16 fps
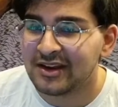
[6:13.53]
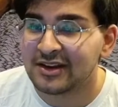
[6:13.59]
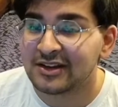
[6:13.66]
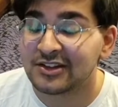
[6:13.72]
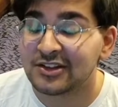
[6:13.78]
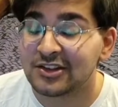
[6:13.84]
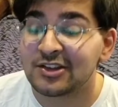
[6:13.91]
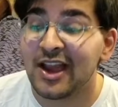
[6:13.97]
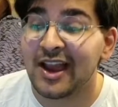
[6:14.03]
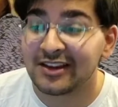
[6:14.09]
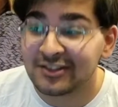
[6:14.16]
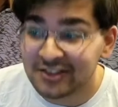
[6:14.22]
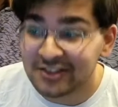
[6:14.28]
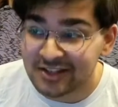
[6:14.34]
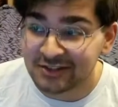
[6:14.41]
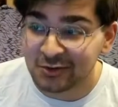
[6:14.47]

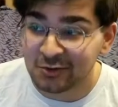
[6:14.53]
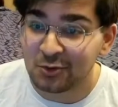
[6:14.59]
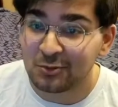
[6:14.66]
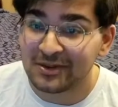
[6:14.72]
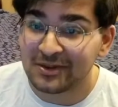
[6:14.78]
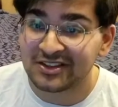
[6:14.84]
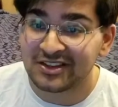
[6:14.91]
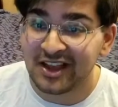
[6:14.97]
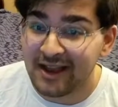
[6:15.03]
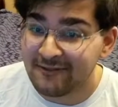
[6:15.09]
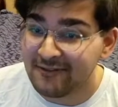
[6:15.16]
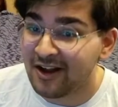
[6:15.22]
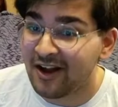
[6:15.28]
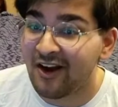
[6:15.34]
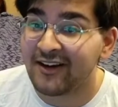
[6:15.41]
sexiest Ubers ever.